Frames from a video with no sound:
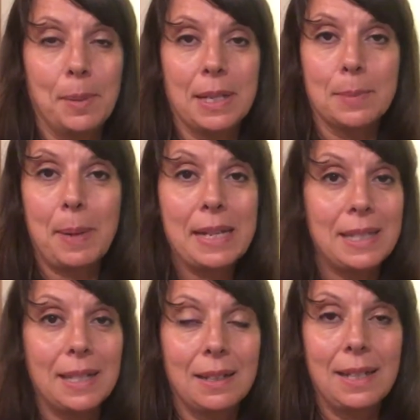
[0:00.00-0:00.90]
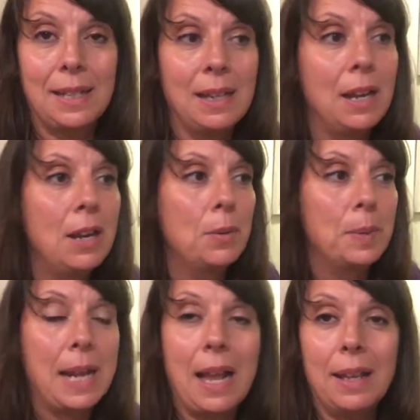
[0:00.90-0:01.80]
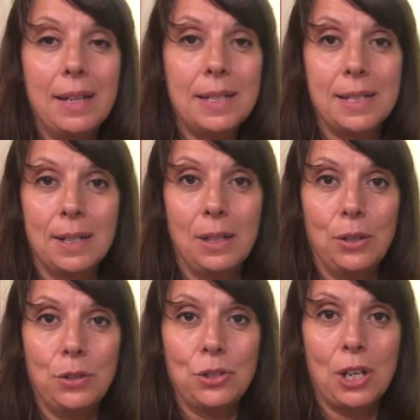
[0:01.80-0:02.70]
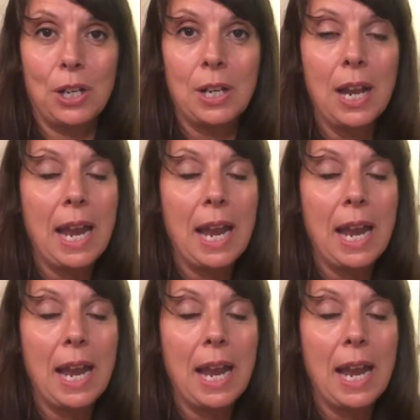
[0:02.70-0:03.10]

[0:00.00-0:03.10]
Because basically, reality is an illusion,